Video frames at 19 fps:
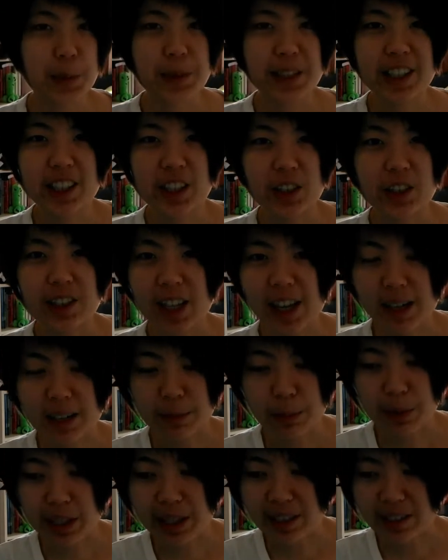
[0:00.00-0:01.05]
because you're not
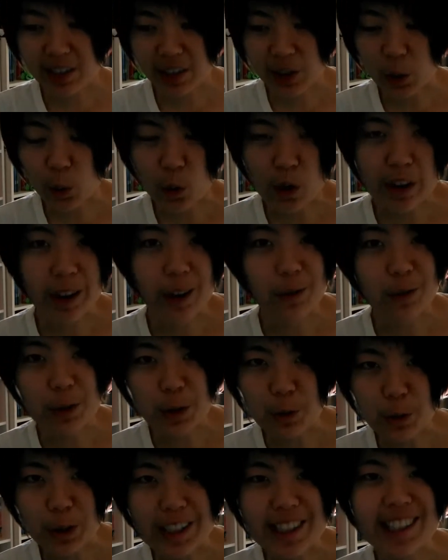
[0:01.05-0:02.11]
putting down a work on for
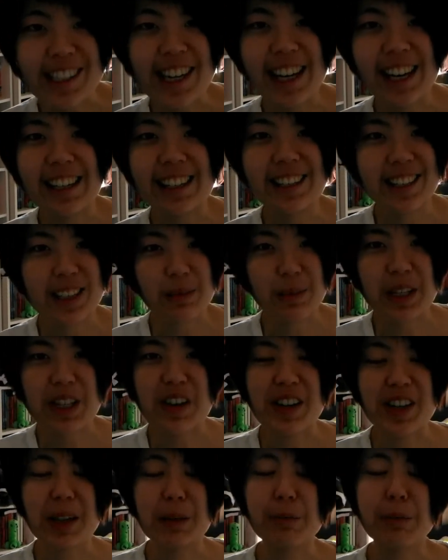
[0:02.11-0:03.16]
one day doesn't mean you're
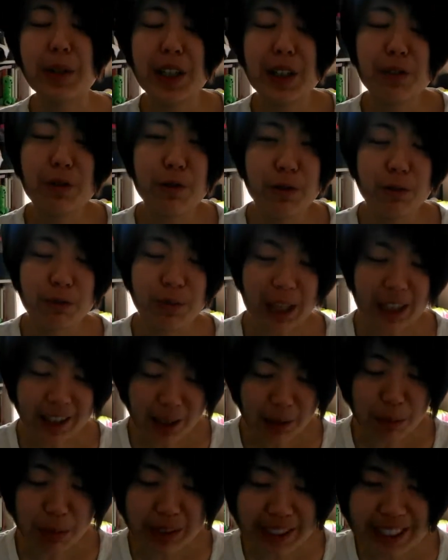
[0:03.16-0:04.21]
a
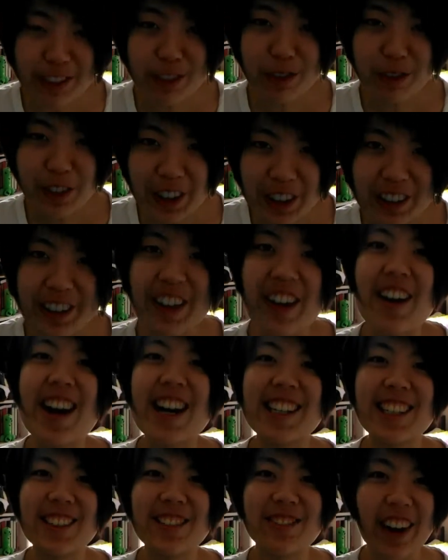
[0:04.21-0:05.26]
complete failure
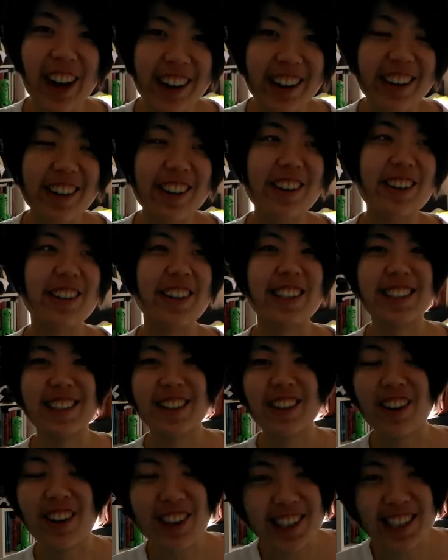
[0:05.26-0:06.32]
as a writer or as an
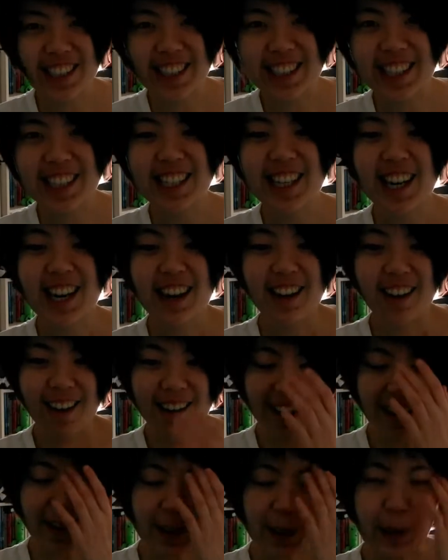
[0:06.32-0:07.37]
artist.
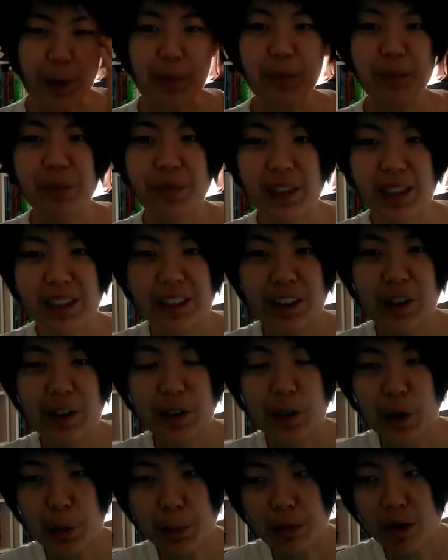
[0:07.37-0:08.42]
You know,
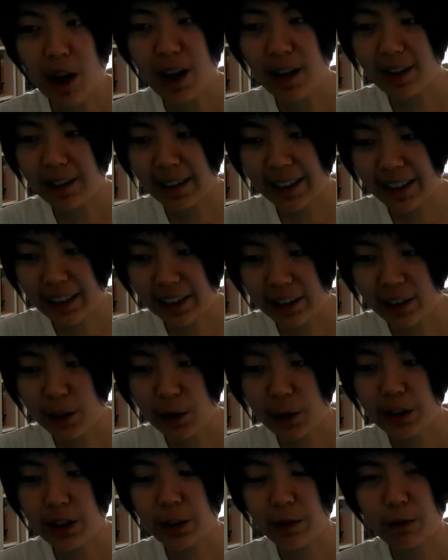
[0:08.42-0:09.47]
you're
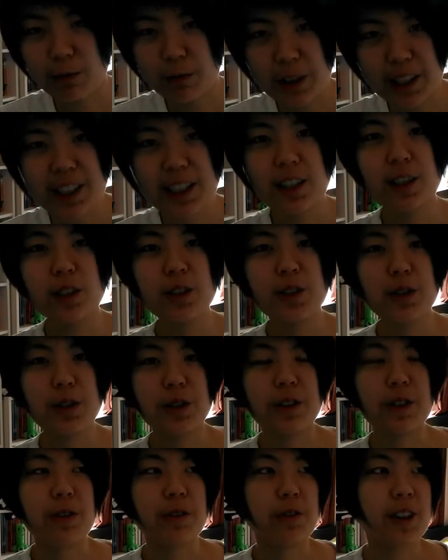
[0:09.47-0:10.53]
the physical sort
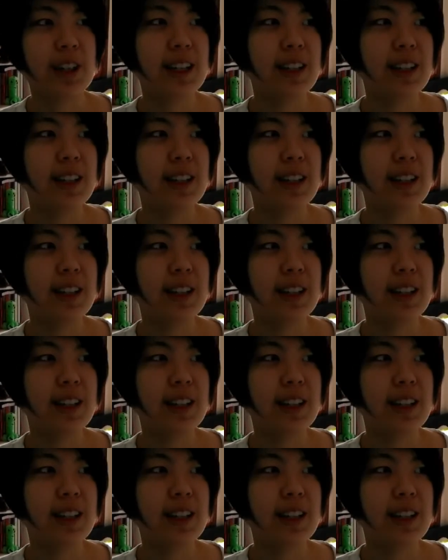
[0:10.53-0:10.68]
of